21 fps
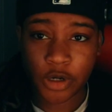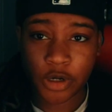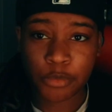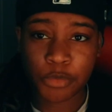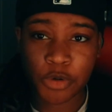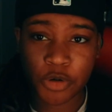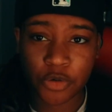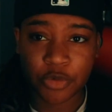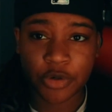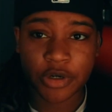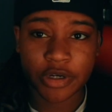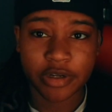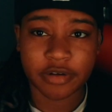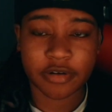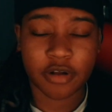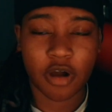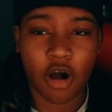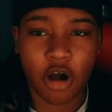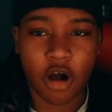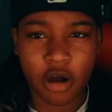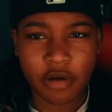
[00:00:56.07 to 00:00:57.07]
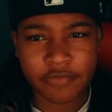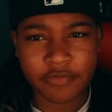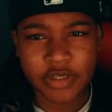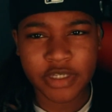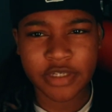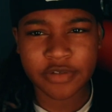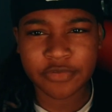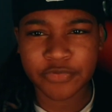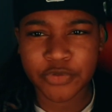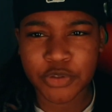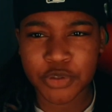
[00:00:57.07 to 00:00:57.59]
number one, all
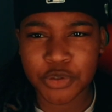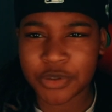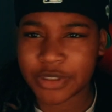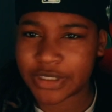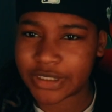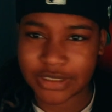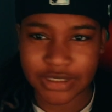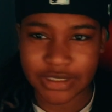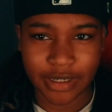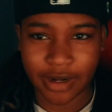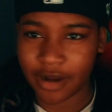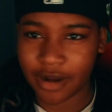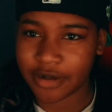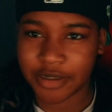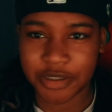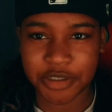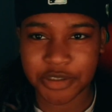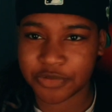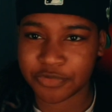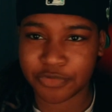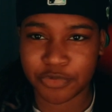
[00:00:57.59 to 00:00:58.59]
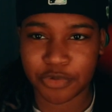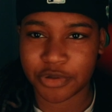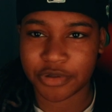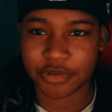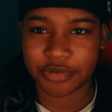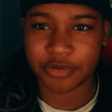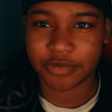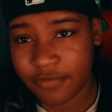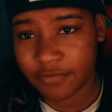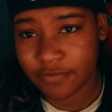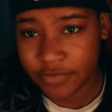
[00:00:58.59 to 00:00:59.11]
vegan food is not good for you.
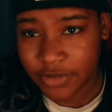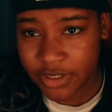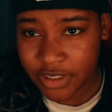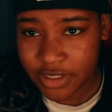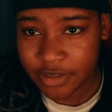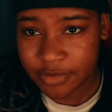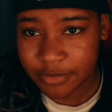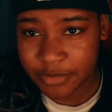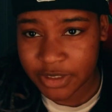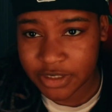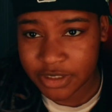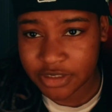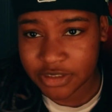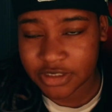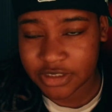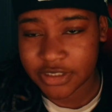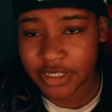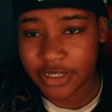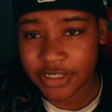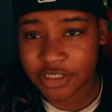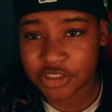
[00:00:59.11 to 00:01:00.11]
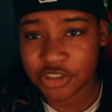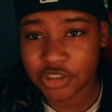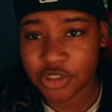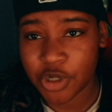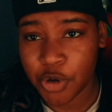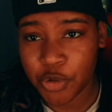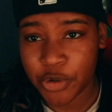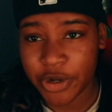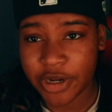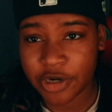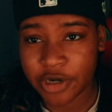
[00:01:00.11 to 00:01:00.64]
Vegan means that it's
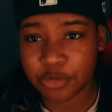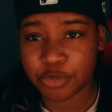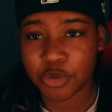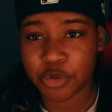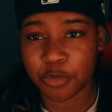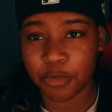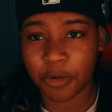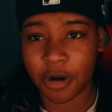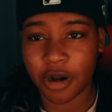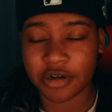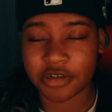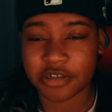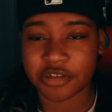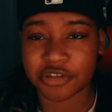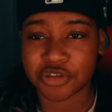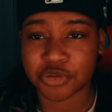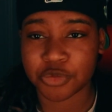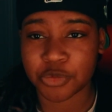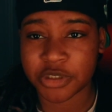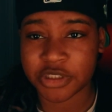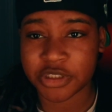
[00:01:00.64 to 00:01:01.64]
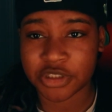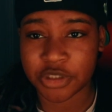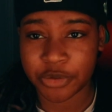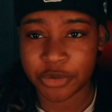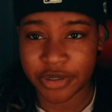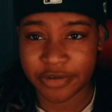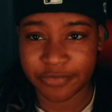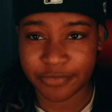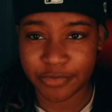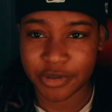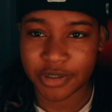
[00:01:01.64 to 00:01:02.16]
no animal products
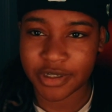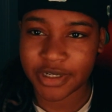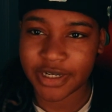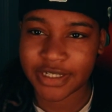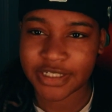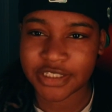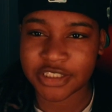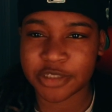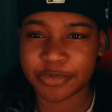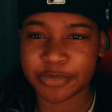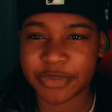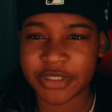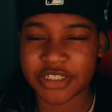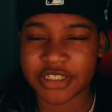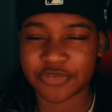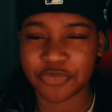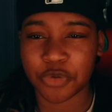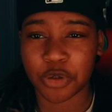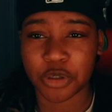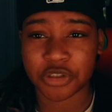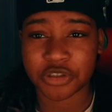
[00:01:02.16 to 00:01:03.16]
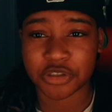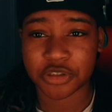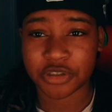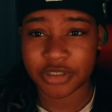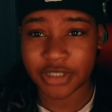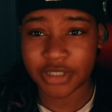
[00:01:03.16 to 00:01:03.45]
whatsoever. And this could be as far as your